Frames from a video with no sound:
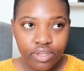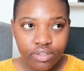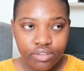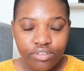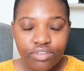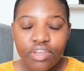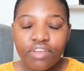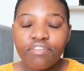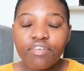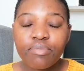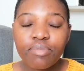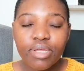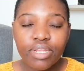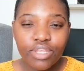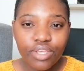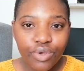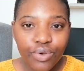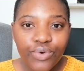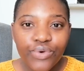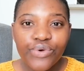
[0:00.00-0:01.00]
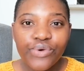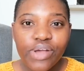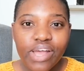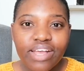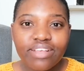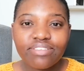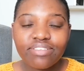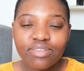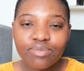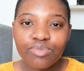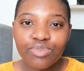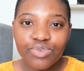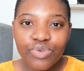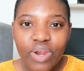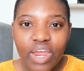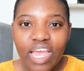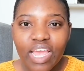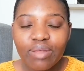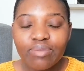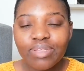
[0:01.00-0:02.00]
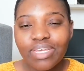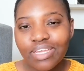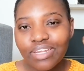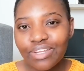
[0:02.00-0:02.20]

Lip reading: to everybody who has subscribed,